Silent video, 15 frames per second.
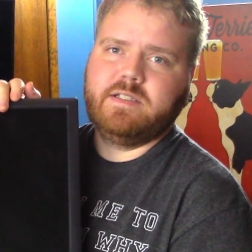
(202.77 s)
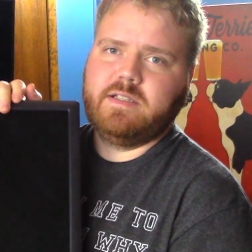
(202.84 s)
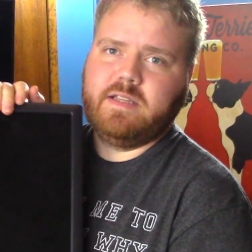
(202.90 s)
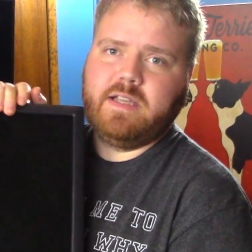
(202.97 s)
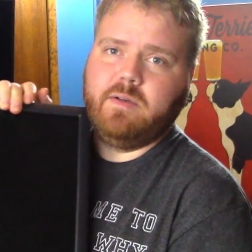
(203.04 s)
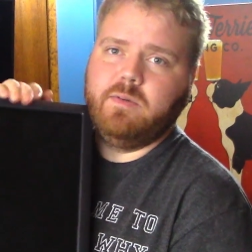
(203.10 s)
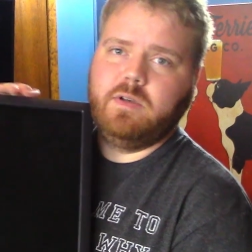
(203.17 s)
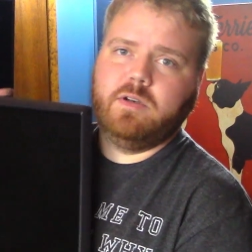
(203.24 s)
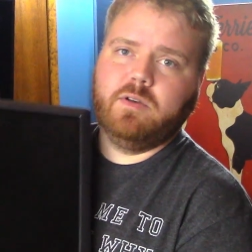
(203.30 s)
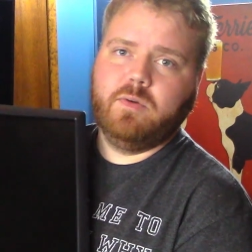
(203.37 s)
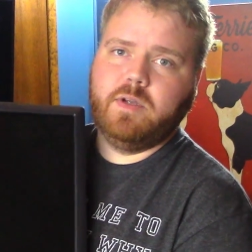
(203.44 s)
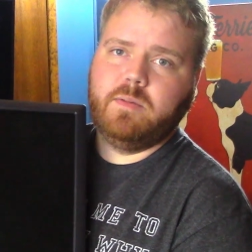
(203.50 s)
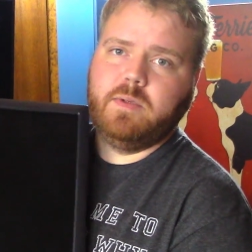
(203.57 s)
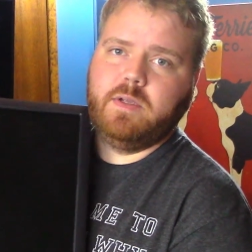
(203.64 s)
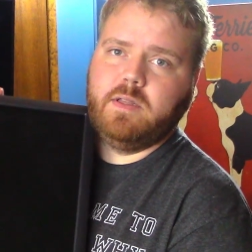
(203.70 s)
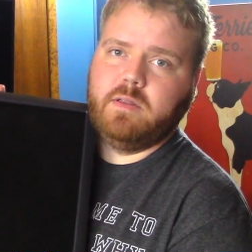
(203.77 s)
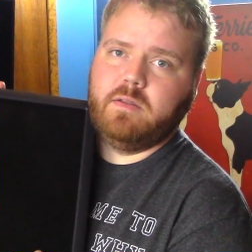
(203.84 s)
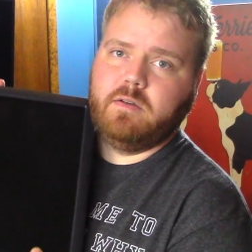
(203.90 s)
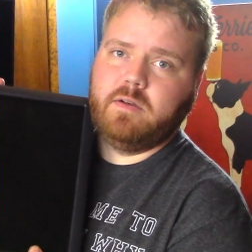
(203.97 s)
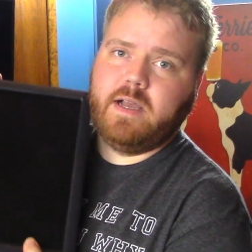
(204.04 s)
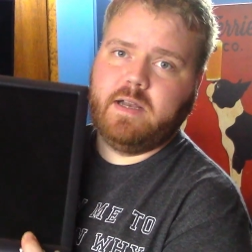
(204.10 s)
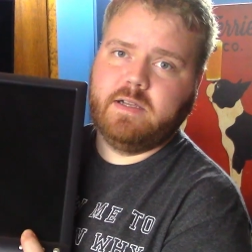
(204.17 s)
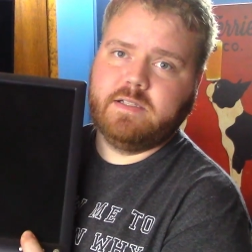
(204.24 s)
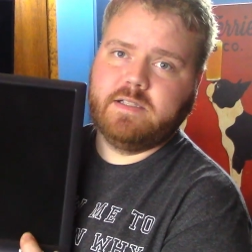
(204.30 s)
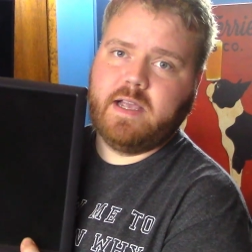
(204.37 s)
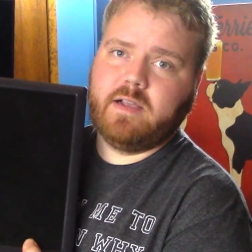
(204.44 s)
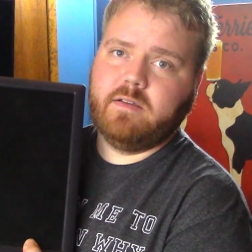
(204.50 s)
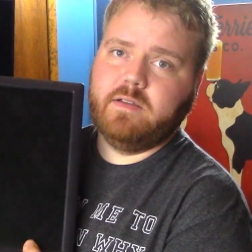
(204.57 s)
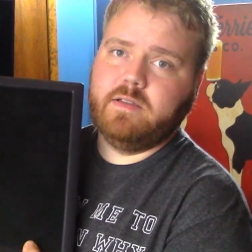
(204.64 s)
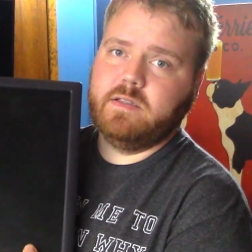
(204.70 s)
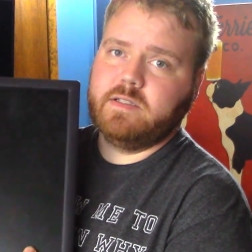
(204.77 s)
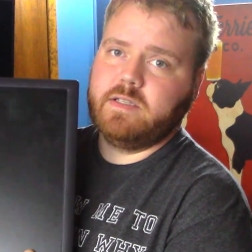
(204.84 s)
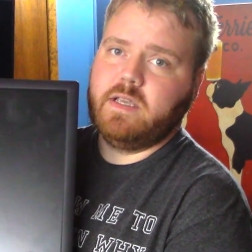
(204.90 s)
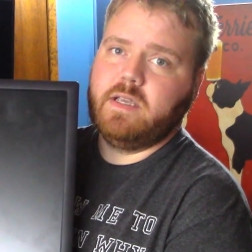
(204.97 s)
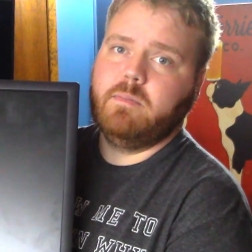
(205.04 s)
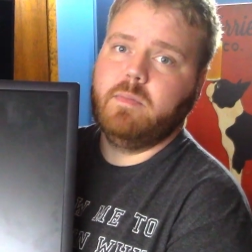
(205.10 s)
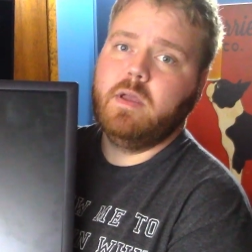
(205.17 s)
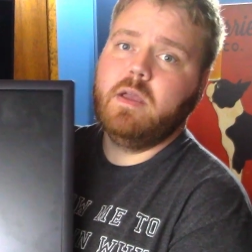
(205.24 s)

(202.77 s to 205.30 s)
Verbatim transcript: and that would annoy me that they're not exactly the same.